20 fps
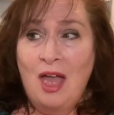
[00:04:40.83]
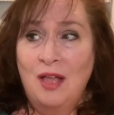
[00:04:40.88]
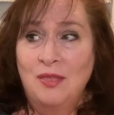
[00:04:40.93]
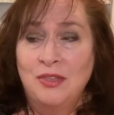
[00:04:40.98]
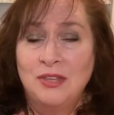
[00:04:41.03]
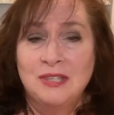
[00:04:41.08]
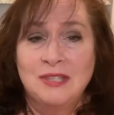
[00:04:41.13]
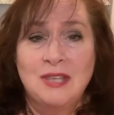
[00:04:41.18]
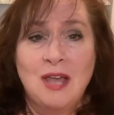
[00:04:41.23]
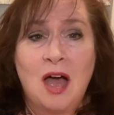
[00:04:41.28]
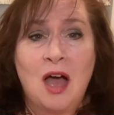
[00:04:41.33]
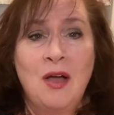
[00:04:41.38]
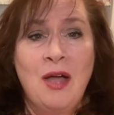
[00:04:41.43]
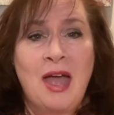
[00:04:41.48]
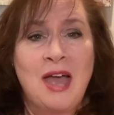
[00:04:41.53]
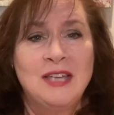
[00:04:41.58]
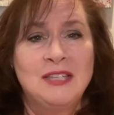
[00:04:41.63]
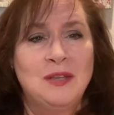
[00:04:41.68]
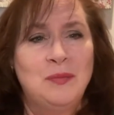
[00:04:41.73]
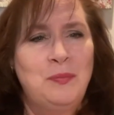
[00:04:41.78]
The song
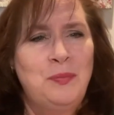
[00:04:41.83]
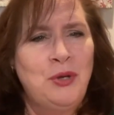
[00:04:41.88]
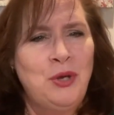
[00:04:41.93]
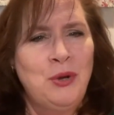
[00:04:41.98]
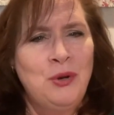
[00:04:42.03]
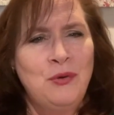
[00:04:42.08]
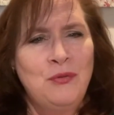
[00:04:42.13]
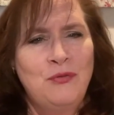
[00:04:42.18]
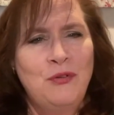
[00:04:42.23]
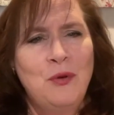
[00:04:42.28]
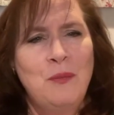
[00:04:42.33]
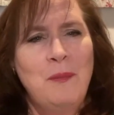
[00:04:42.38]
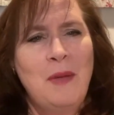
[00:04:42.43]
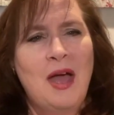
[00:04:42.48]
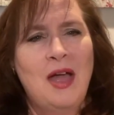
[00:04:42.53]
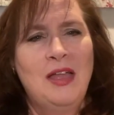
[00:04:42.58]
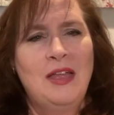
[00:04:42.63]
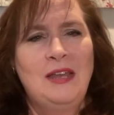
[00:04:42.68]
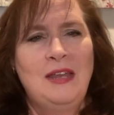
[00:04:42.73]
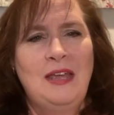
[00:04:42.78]
has a beautiful
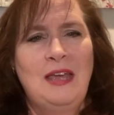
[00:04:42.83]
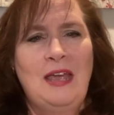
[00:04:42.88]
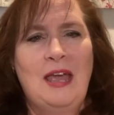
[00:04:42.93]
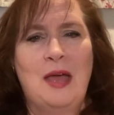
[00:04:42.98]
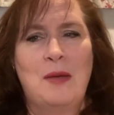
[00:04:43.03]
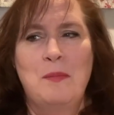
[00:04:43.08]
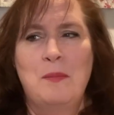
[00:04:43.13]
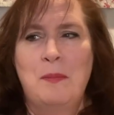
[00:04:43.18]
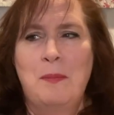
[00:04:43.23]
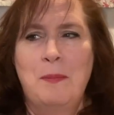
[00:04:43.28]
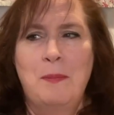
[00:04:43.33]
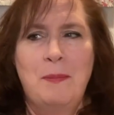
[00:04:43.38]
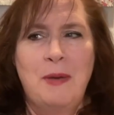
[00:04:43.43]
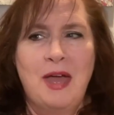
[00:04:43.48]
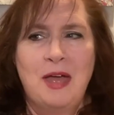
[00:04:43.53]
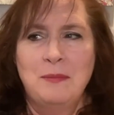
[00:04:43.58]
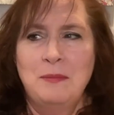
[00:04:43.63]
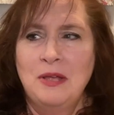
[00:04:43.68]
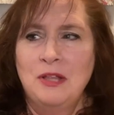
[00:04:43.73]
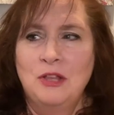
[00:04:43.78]
melody and
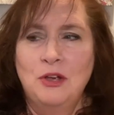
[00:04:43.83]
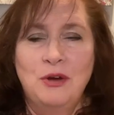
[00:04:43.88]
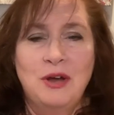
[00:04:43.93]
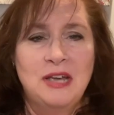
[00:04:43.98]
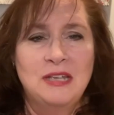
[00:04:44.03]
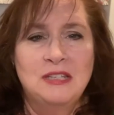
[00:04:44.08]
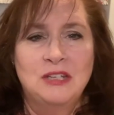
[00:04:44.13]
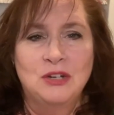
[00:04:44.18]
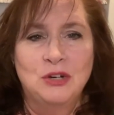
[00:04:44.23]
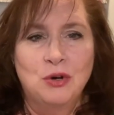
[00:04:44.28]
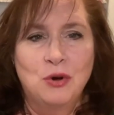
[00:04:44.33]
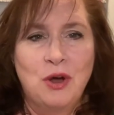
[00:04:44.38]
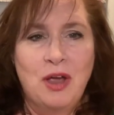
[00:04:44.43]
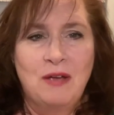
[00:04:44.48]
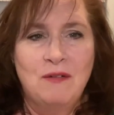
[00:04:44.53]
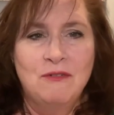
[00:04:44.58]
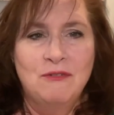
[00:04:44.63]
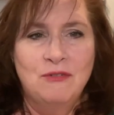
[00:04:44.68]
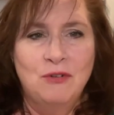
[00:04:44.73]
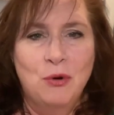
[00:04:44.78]
Bette Midler has a
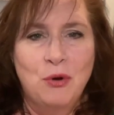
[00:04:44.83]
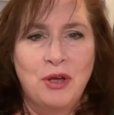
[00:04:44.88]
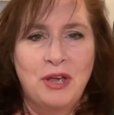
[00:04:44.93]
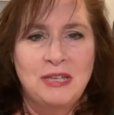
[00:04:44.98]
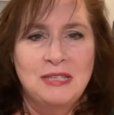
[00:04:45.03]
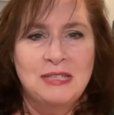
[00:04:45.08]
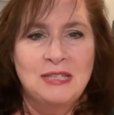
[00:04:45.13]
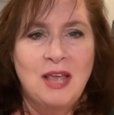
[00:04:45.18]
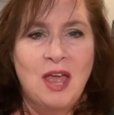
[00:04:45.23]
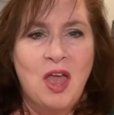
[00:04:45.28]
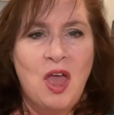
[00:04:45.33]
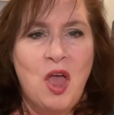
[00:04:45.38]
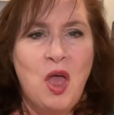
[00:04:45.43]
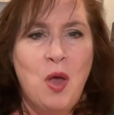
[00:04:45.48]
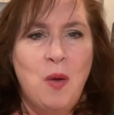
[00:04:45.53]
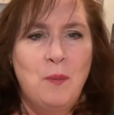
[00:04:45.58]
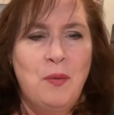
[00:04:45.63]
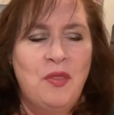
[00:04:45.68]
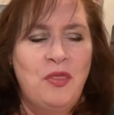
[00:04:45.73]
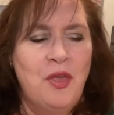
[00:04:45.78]
great voice,
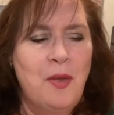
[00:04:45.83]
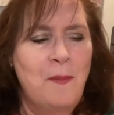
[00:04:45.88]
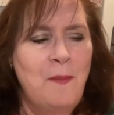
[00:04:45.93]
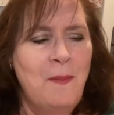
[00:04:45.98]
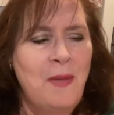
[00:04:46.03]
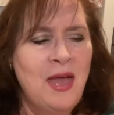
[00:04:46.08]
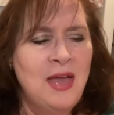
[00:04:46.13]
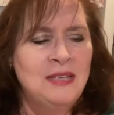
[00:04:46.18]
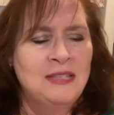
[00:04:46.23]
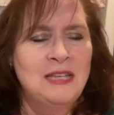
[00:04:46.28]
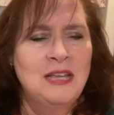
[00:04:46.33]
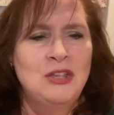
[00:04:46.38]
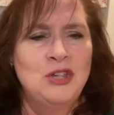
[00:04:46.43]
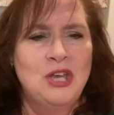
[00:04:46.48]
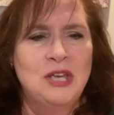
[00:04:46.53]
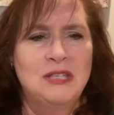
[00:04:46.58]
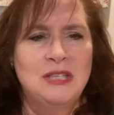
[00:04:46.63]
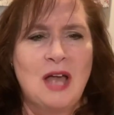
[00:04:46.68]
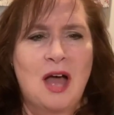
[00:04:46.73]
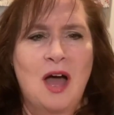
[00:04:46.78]
but the message
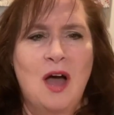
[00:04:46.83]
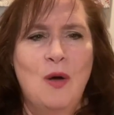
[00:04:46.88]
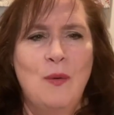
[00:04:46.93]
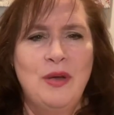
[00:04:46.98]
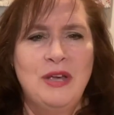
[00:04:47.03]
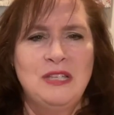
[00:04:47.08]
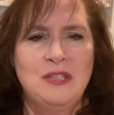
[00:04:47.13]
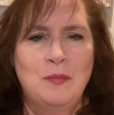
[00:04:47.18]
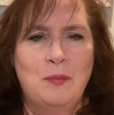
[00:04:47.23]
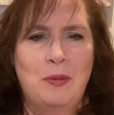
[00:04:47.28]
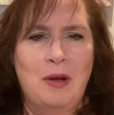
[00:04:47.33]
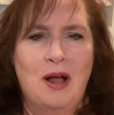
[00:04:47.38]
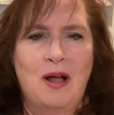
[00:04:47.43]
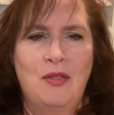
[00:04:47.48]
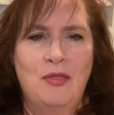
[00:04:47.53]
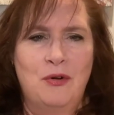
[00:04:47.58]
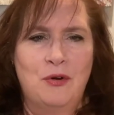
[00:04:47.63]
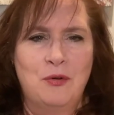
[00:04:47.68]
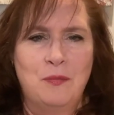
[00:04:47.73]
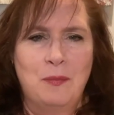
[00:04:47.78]
has always
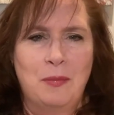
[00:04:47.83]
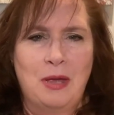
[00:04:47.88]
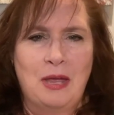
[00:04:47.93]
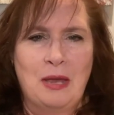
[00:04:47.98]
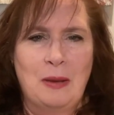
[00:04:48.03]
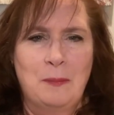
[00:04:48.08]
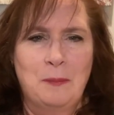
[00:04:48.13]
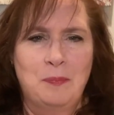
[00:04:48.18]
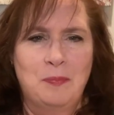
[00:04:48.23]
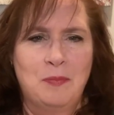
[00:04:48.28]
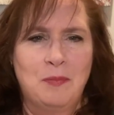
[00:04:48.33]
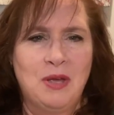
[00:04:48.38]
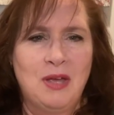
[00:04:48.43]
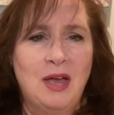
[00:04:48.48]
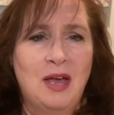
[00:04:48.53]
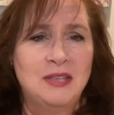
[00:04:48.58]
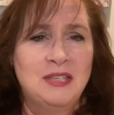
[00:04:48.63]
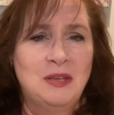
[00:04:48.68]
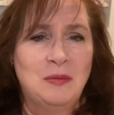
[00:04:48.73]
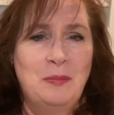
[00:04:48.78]
bothered me
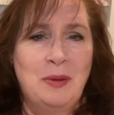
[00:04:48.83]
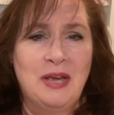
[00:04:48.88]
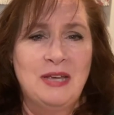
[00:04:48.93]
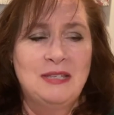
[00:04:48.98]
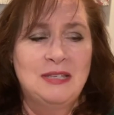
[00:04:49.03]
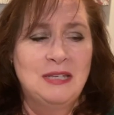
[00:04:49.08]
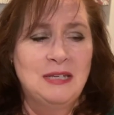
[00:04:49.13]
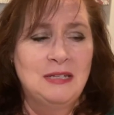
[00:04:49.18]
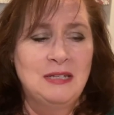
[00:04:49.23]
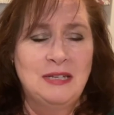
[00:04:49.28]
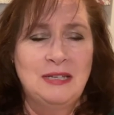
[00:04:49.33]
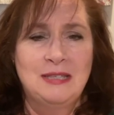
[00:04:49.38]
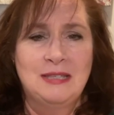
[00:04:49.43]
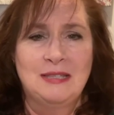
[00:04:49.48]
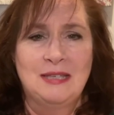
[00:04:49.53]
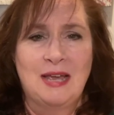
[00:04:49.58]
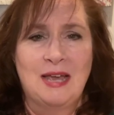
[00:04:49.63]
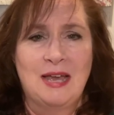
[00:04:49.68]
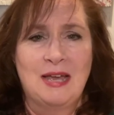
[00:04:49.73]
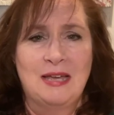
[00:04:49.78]
because it basically
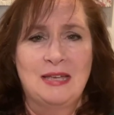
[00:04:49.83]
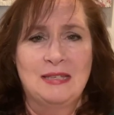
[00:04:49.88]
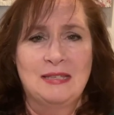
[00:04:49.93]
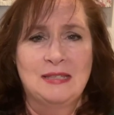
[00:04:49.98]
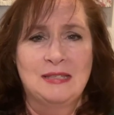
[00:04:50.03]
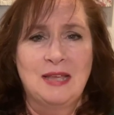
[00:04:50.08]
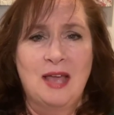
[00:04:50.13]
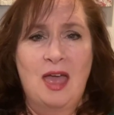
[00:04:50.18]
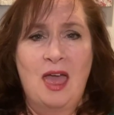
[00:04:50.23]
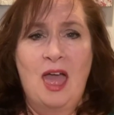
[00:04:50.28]
says,